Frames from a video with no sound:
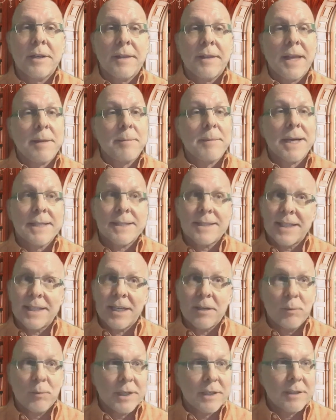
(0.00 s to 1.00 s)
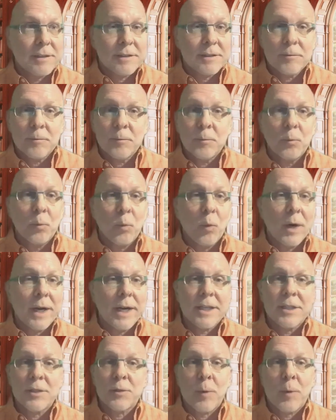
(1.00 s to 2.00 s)
they might say, well,
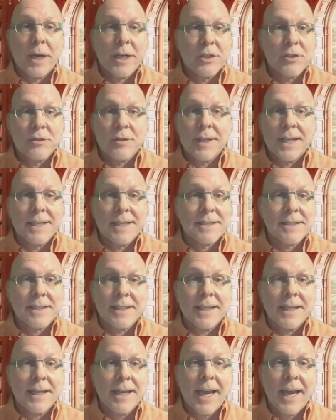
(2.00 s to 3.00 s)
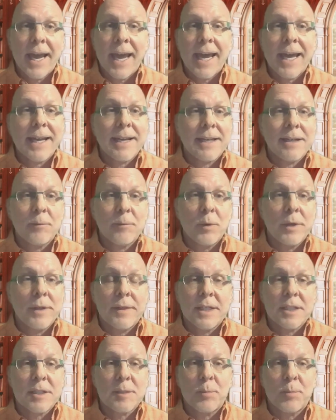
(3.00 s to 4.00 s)
what has Roger Leslie added
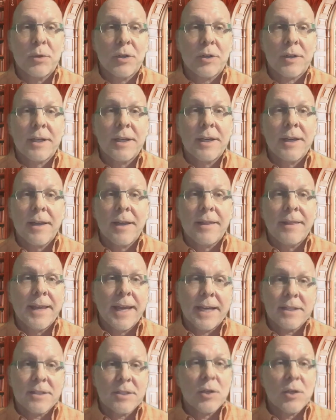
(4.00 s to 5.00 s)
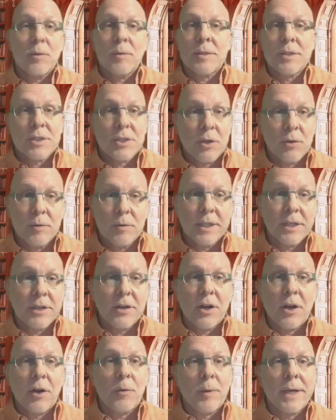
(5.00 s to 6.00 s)
with this book that so-and-so
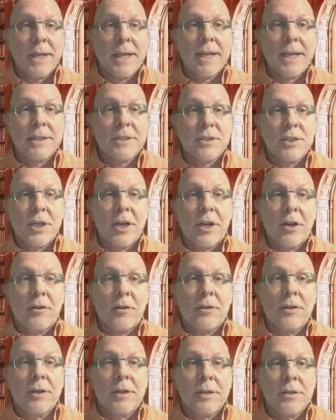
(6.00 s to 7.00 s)
didn't already share